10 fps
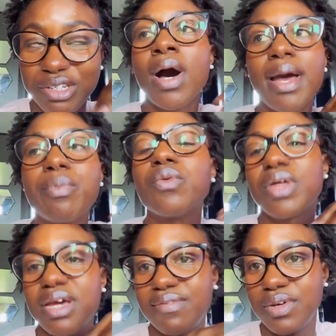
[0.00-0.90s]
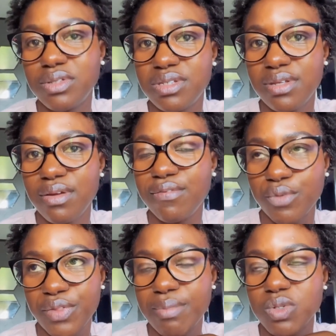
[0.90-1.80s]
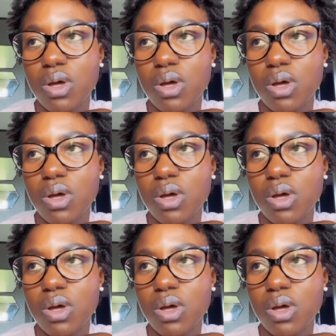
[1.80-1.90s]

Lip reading: So I bought the headphones for them as well,